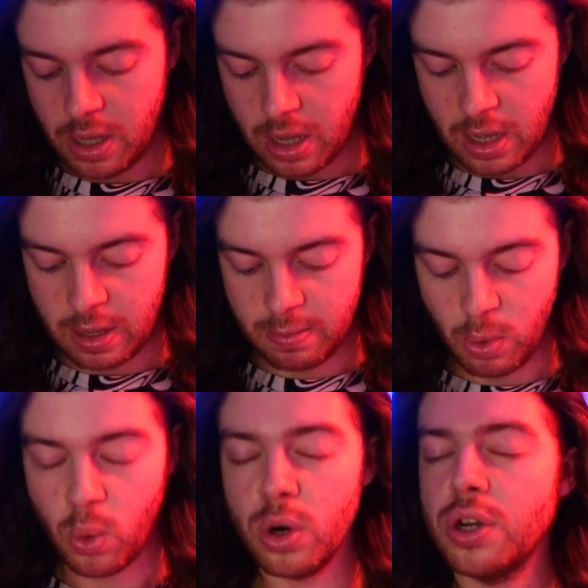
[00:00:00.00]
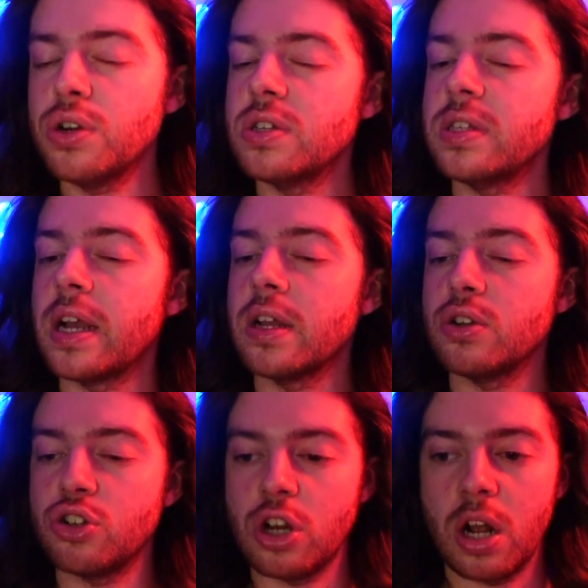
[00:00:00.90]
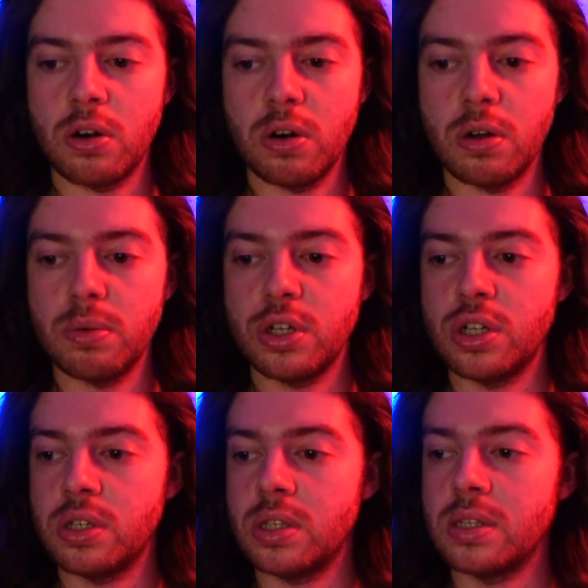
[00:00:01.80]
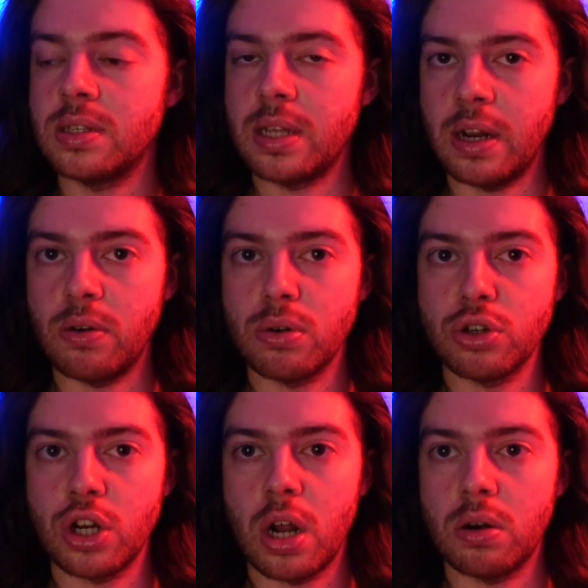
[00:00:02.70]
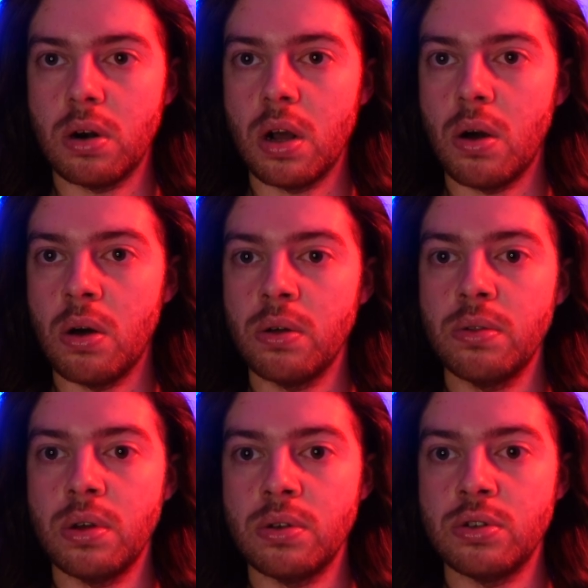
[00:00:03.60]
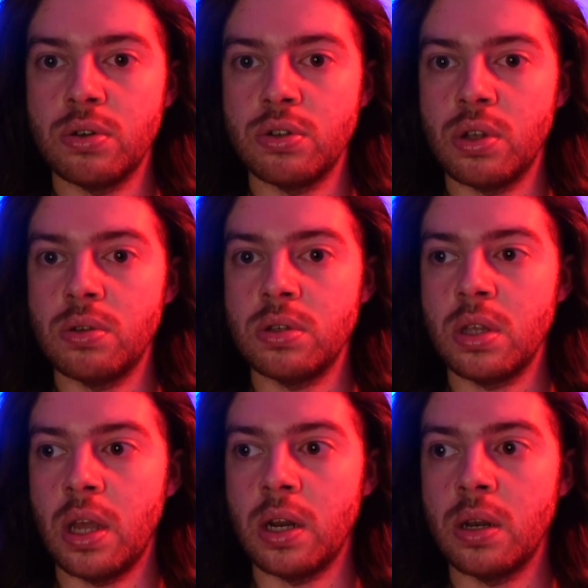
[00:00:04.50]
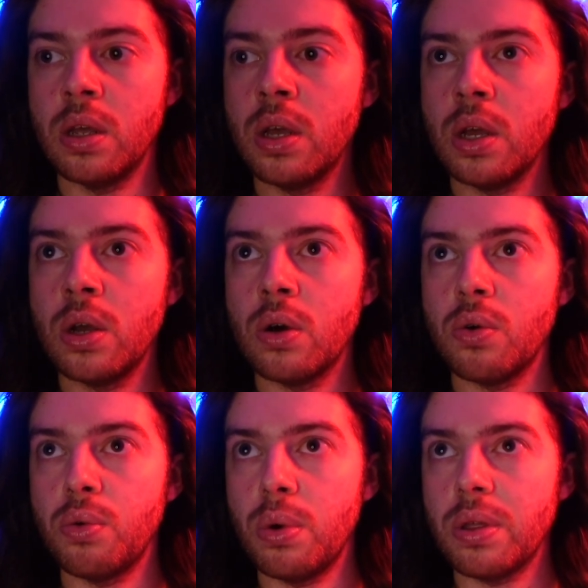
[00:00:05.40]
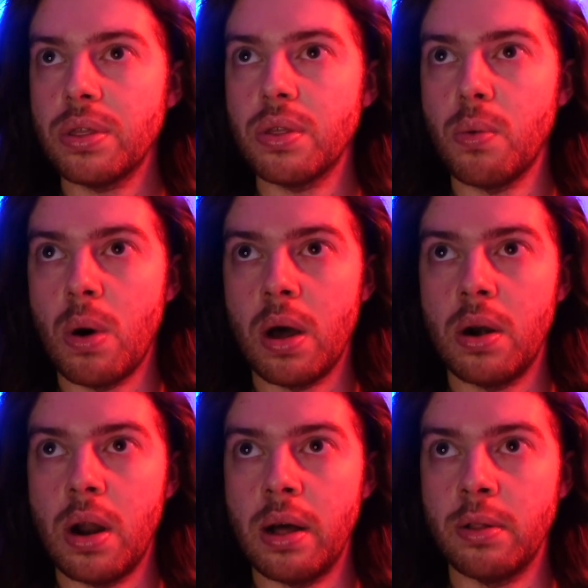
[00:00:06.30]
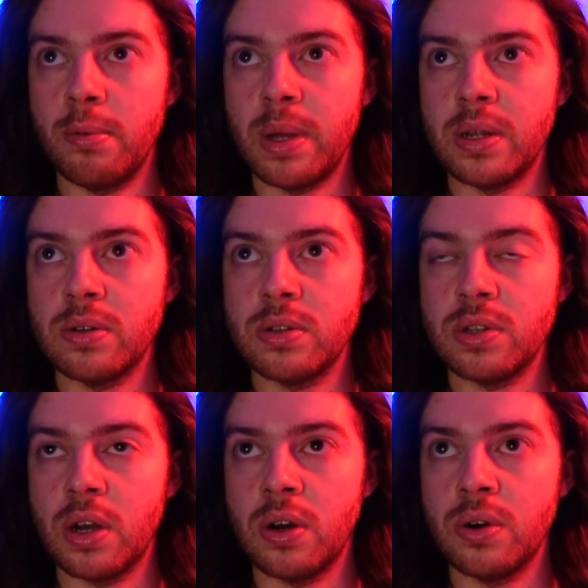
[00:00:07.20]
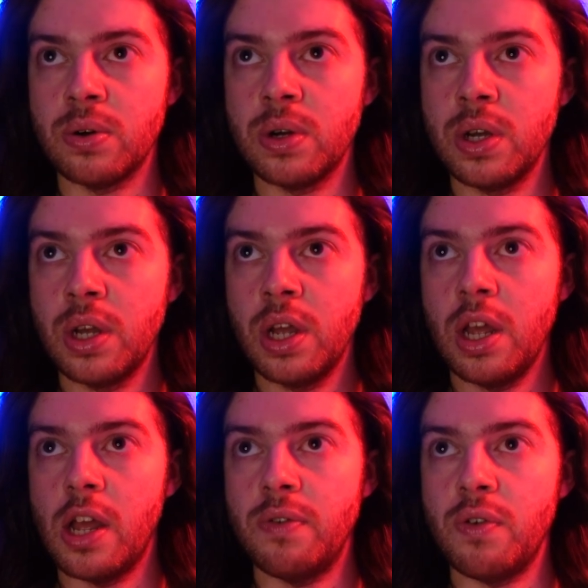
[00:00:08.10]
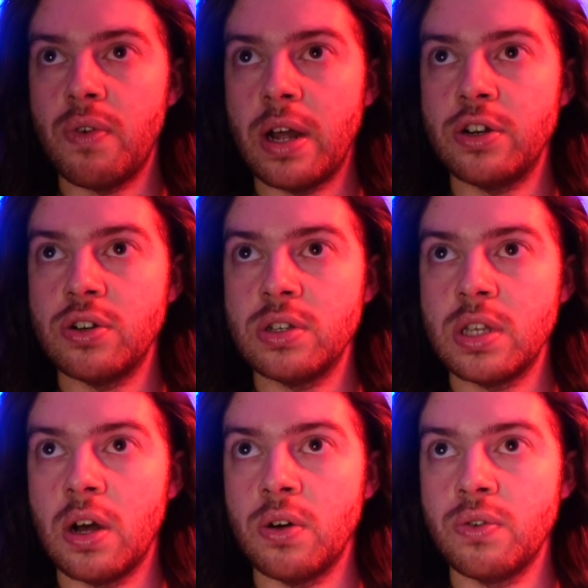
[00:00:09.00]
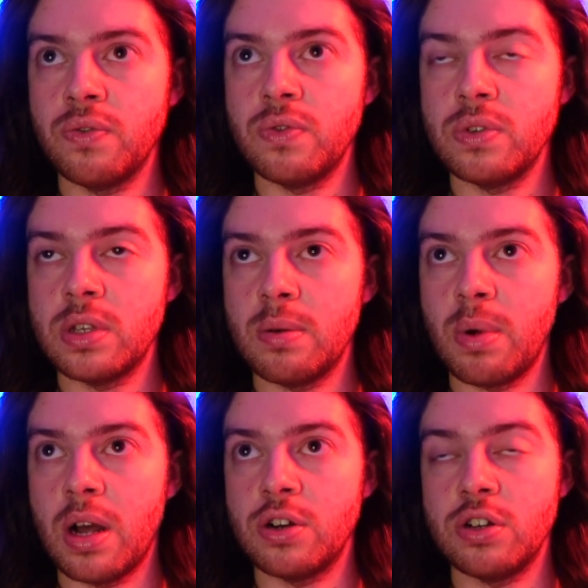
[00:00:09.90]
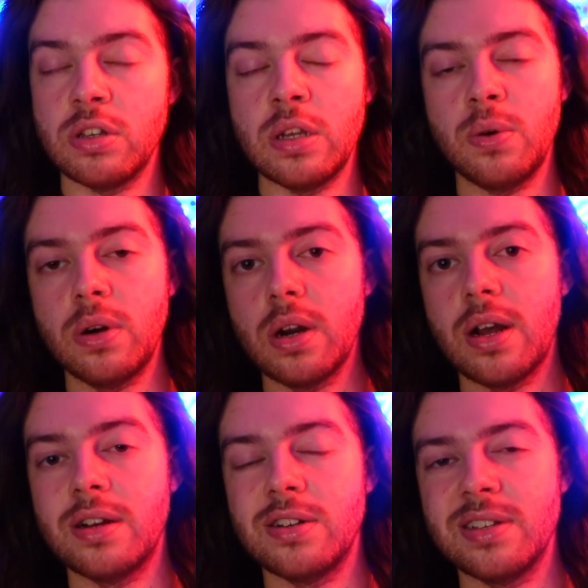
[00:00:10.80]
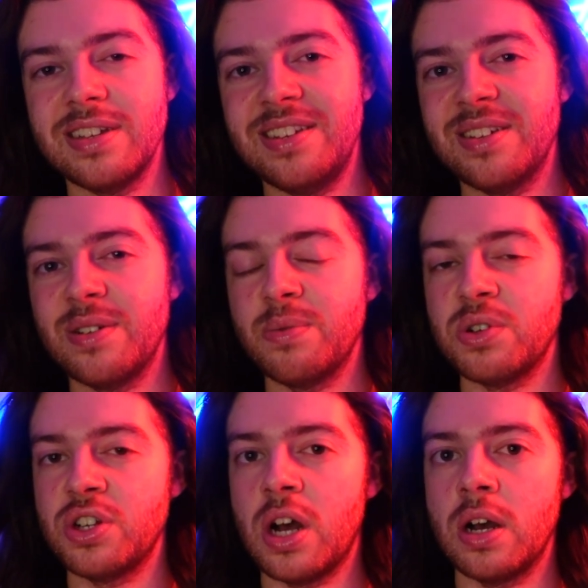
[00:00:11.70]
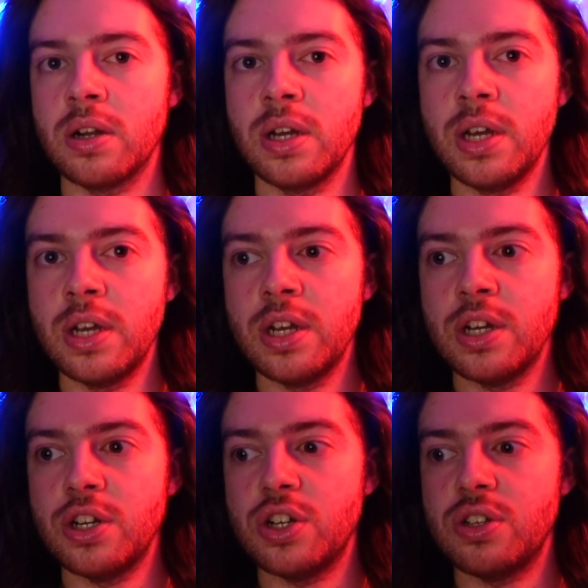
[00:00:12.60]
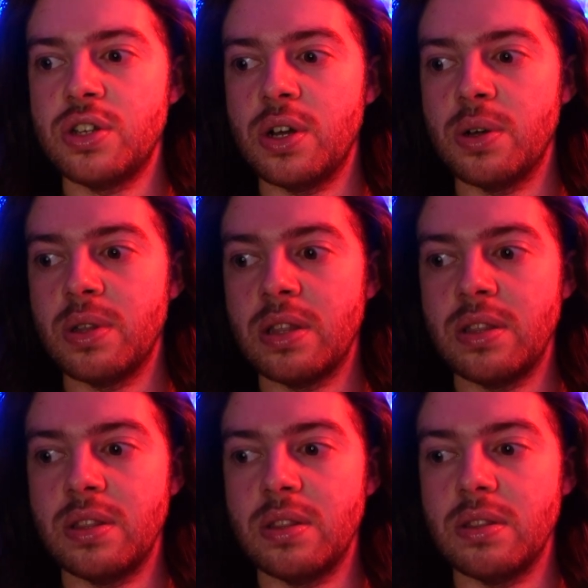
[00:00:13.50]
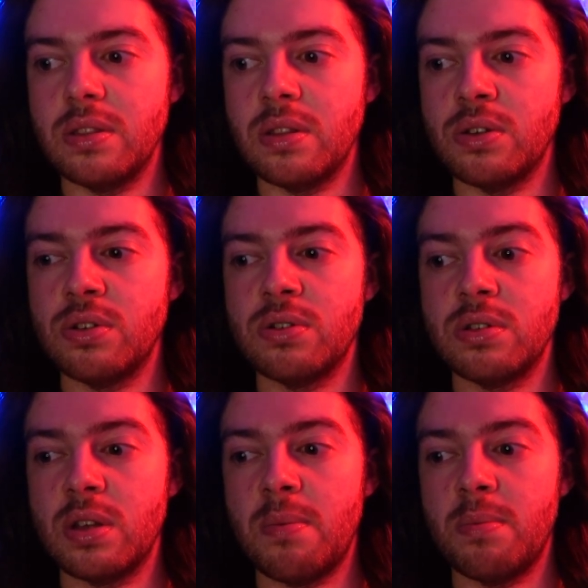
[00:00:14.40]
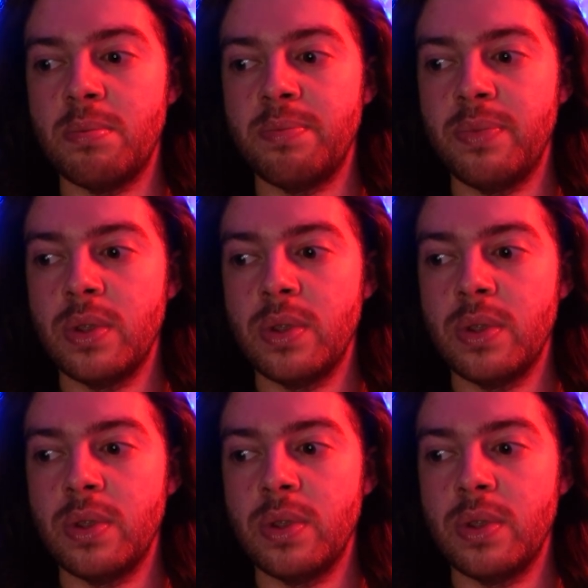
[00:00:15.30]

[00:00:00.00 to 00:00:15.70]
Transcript: or your second chakra, which is the sacral chakra, all those are associated with the water element. So if you find yourself subconsciously or consciously dealing with shock, just know that those are some